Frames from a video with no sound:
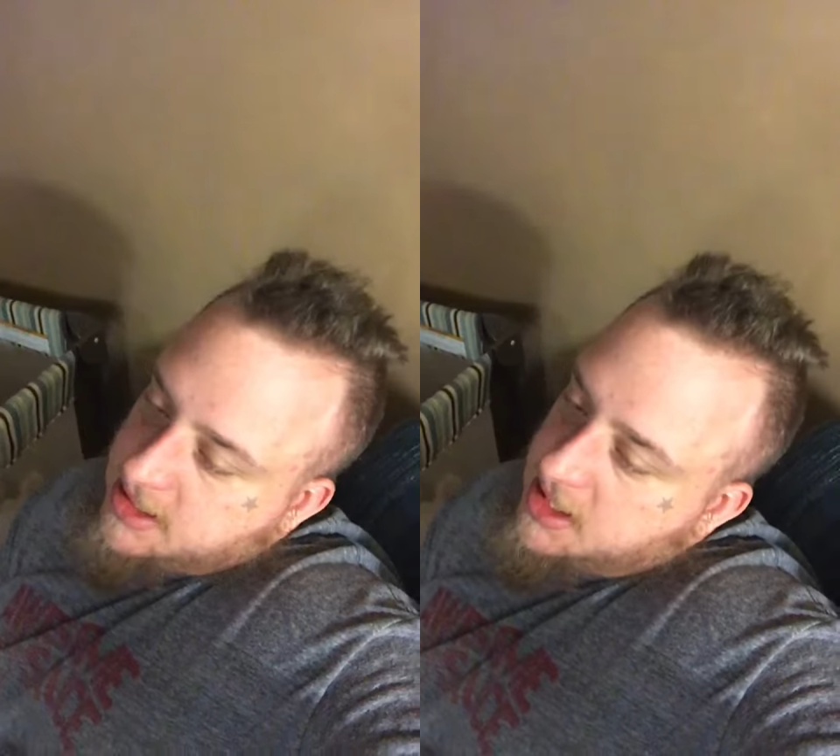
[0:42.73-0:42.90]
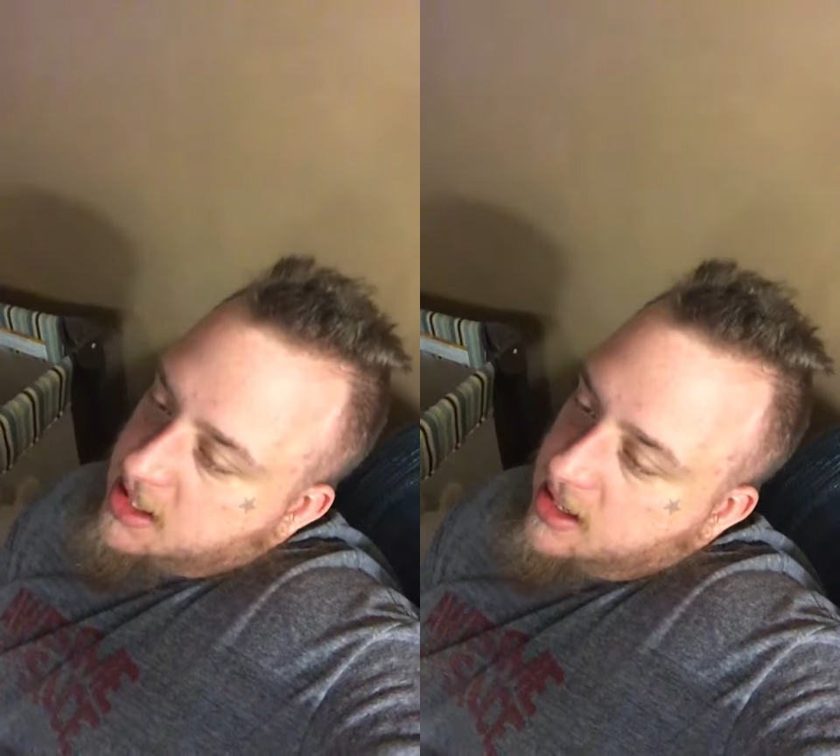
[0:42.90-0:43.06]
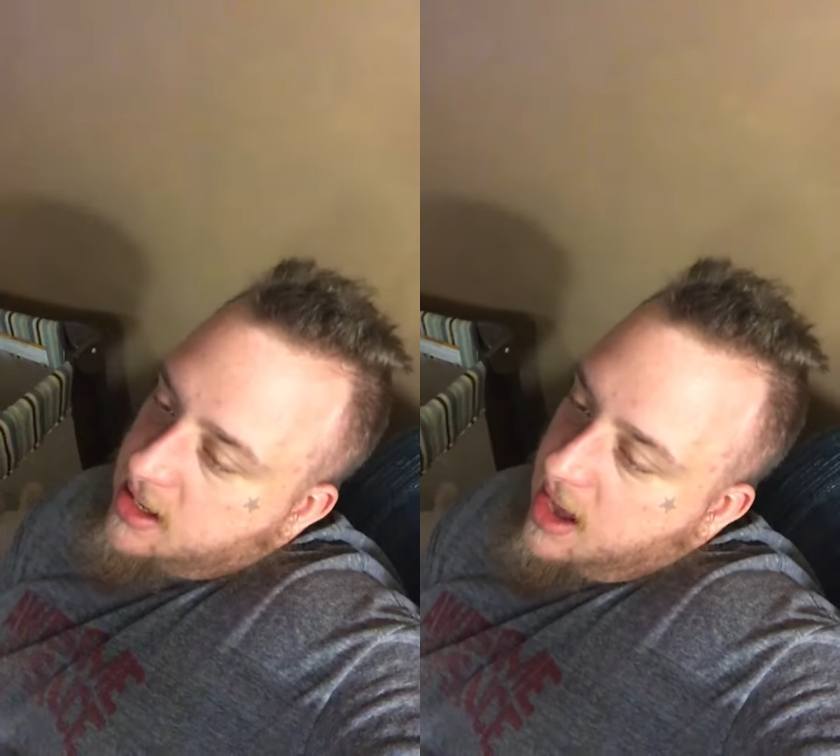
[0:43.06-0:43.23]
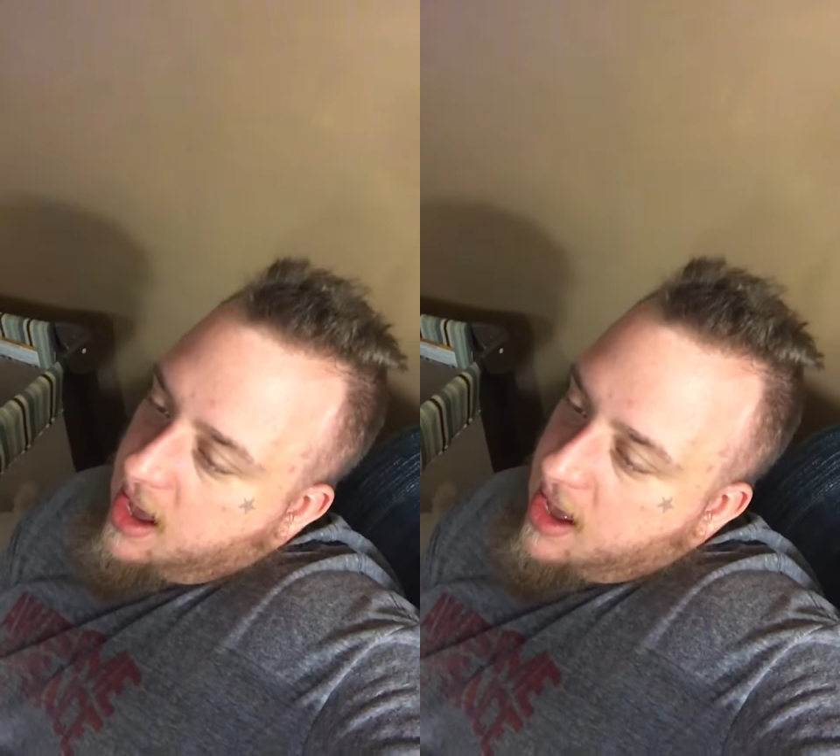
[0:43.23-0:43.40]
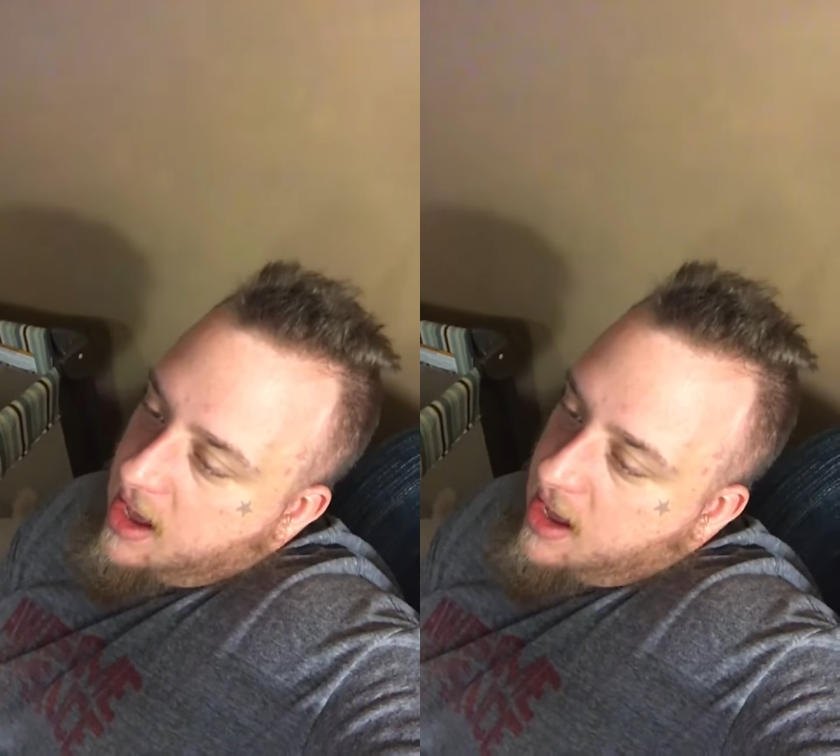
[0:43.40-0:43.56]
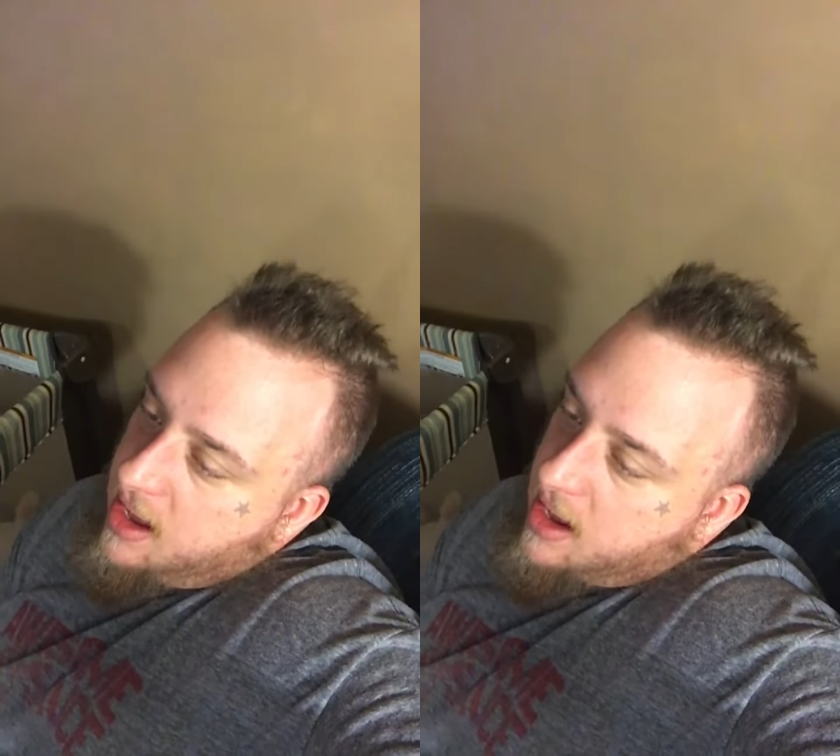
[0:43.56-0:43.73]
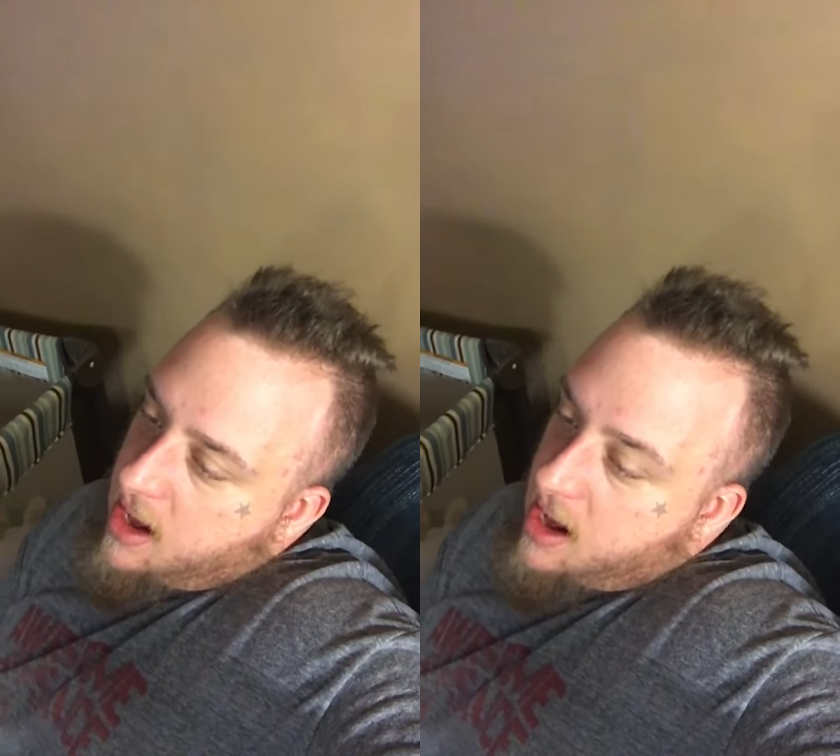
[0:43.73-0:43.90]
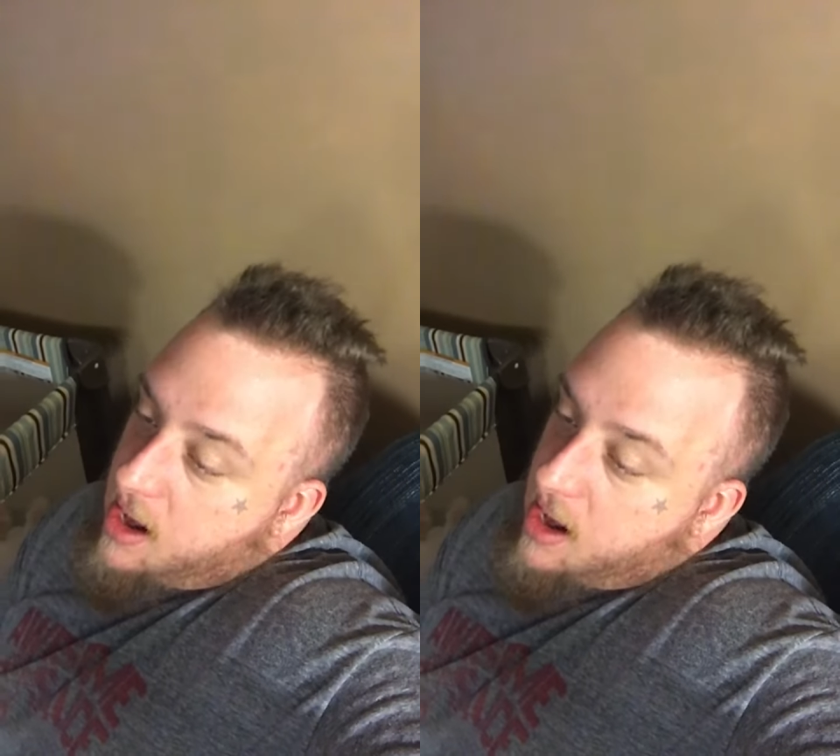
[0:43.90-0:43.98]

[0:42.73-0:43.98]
see a